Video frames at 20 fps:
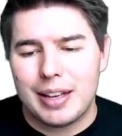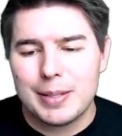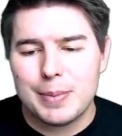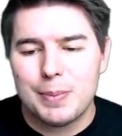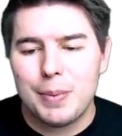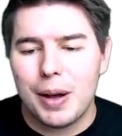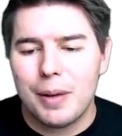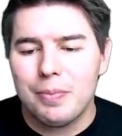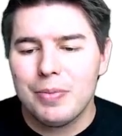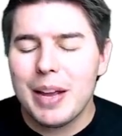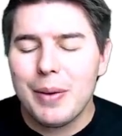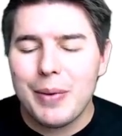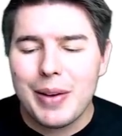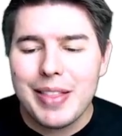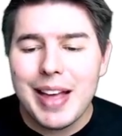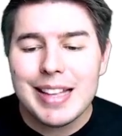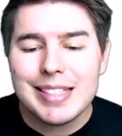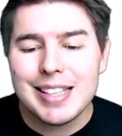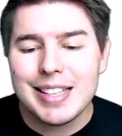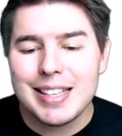But anyway,
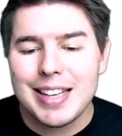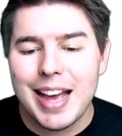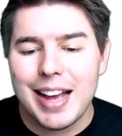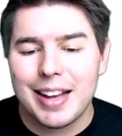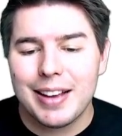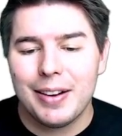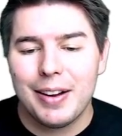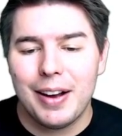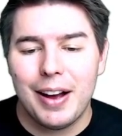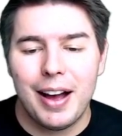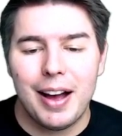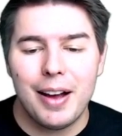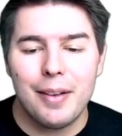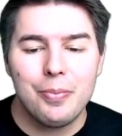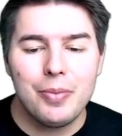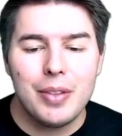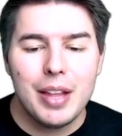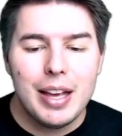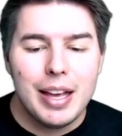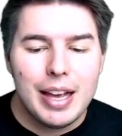that's the deck.
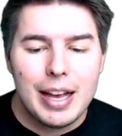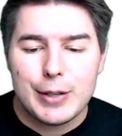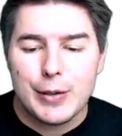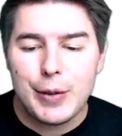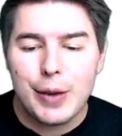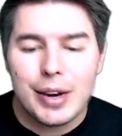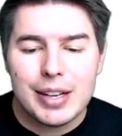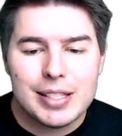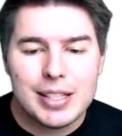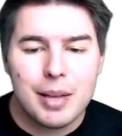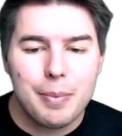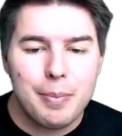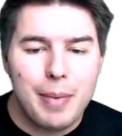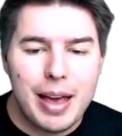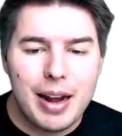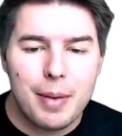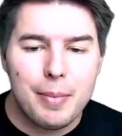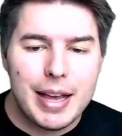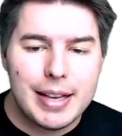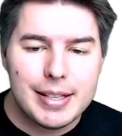As far as in the
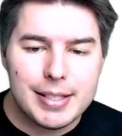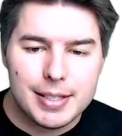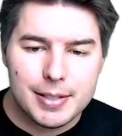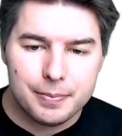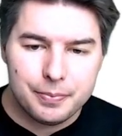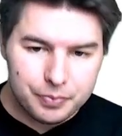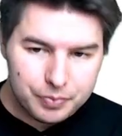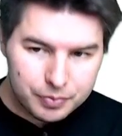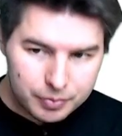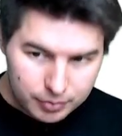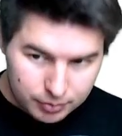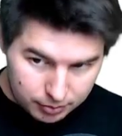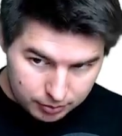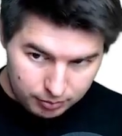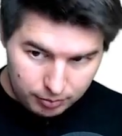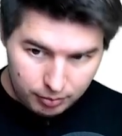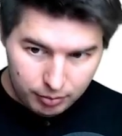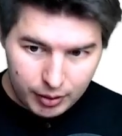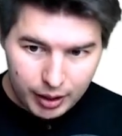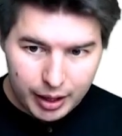mana base,
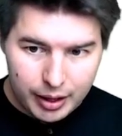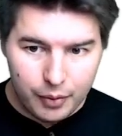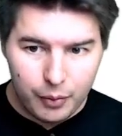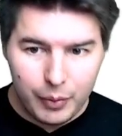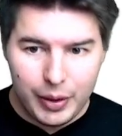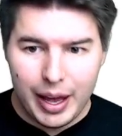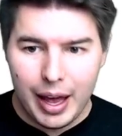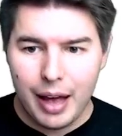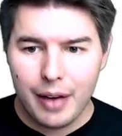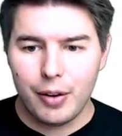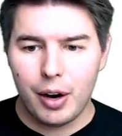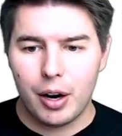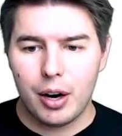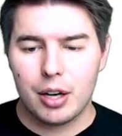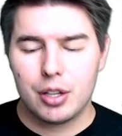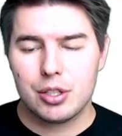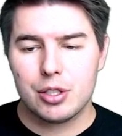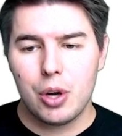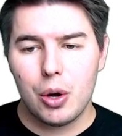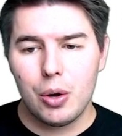we have our
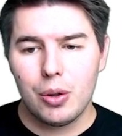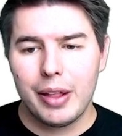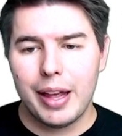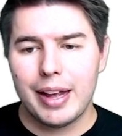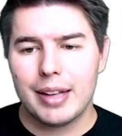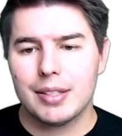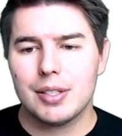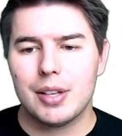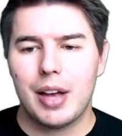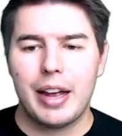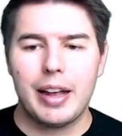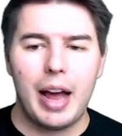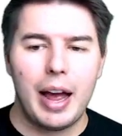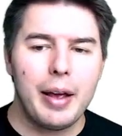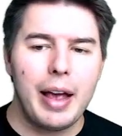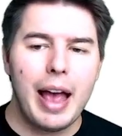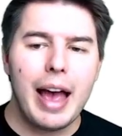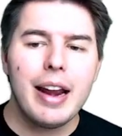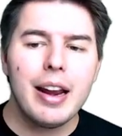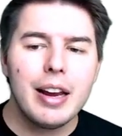snowlands. I
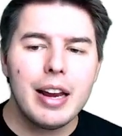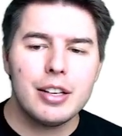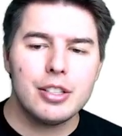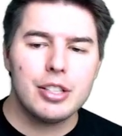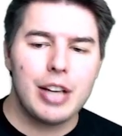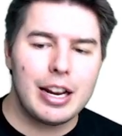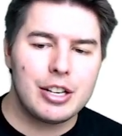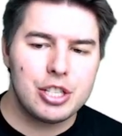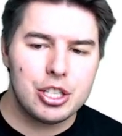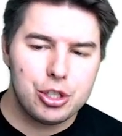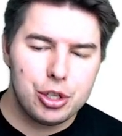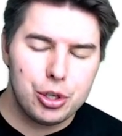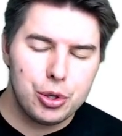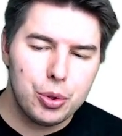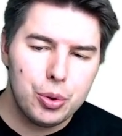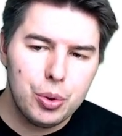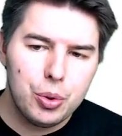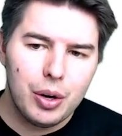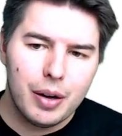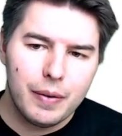added in actually
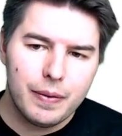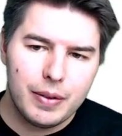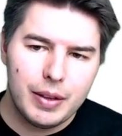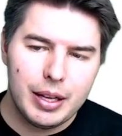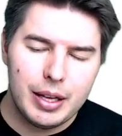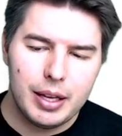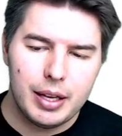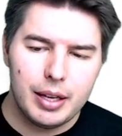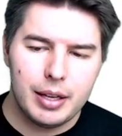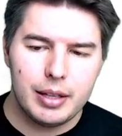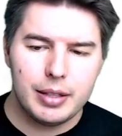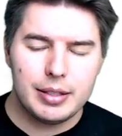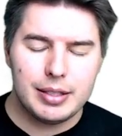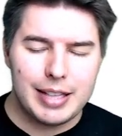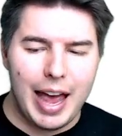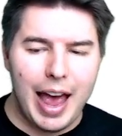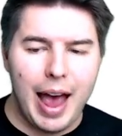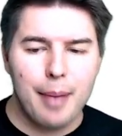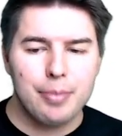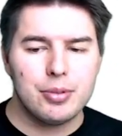2 of the
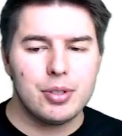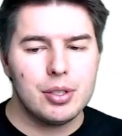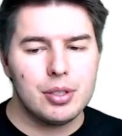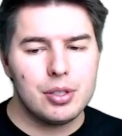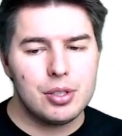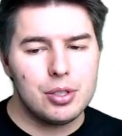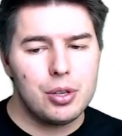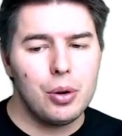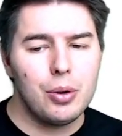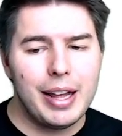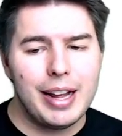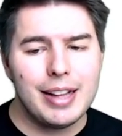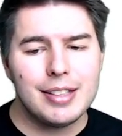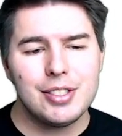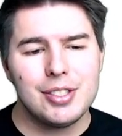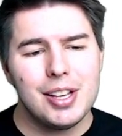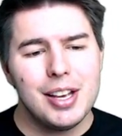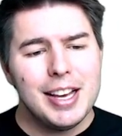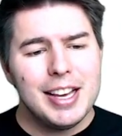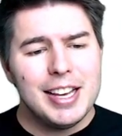tapped snowlands
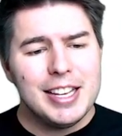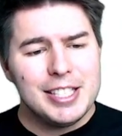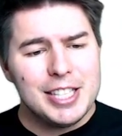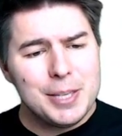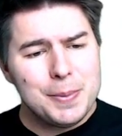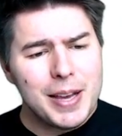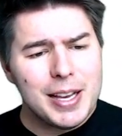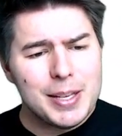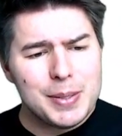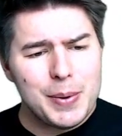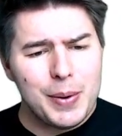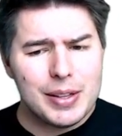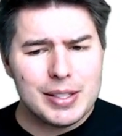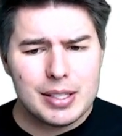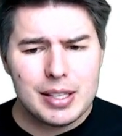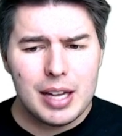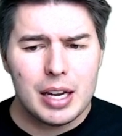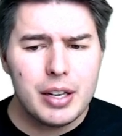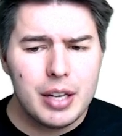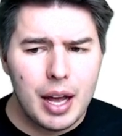just because we want
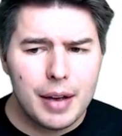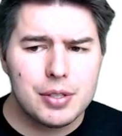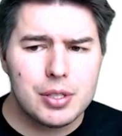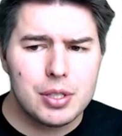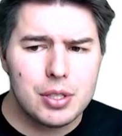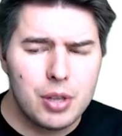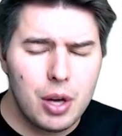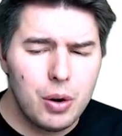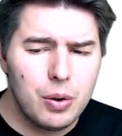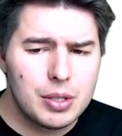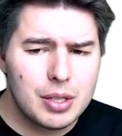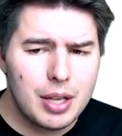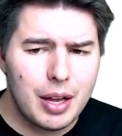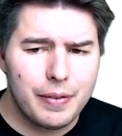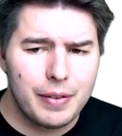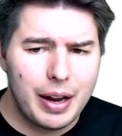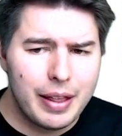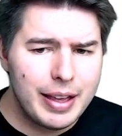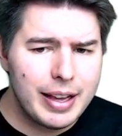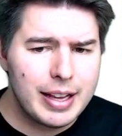enough snow stuff
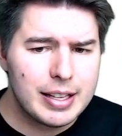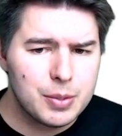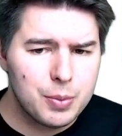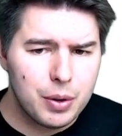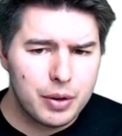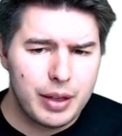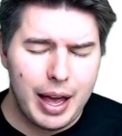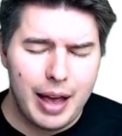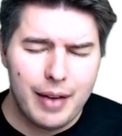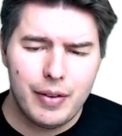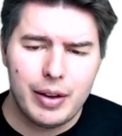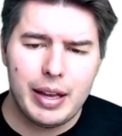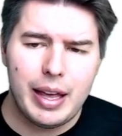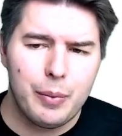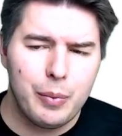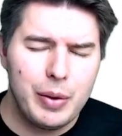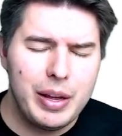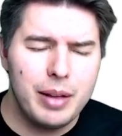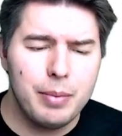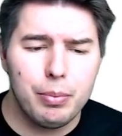that I think it's worth having, and
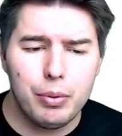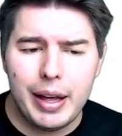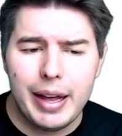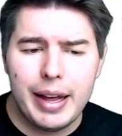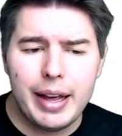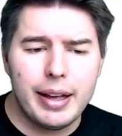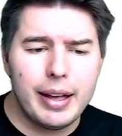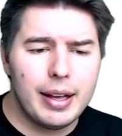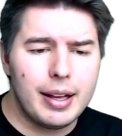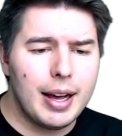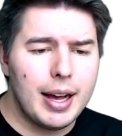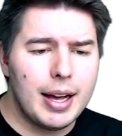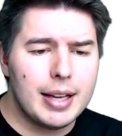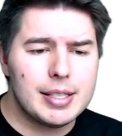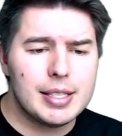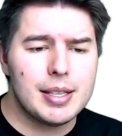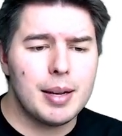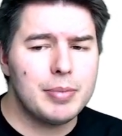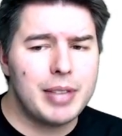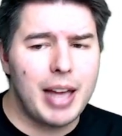we can play
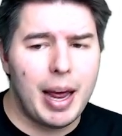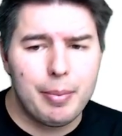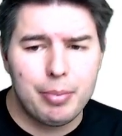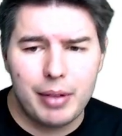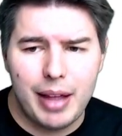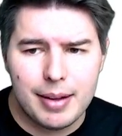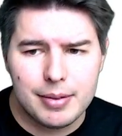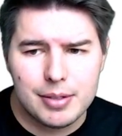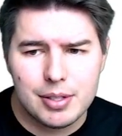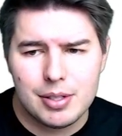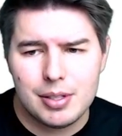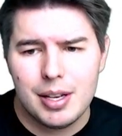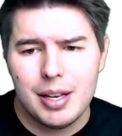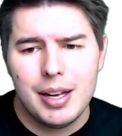some tapped lands